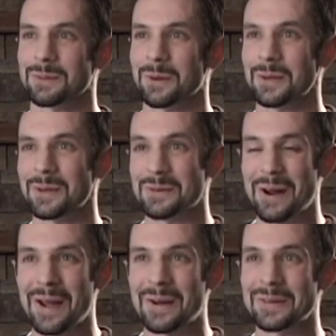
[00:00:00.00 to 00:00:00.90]
turning
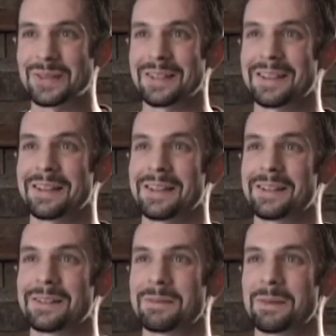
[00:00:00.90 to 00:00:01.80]
around,
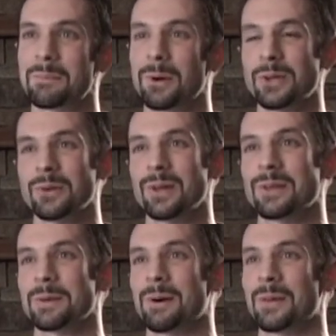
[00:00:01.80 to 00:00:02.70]
the bush
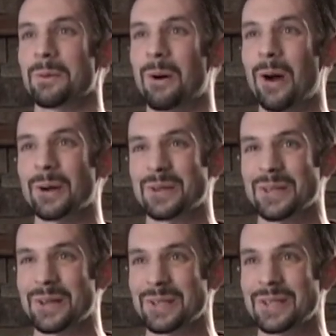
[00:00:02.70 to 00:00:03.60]
right there by the water
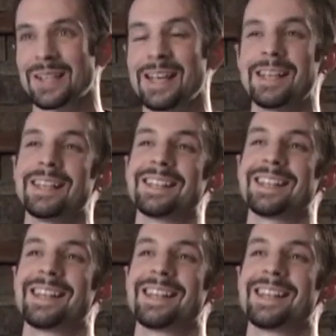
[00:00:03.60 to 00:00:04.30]
started shaking.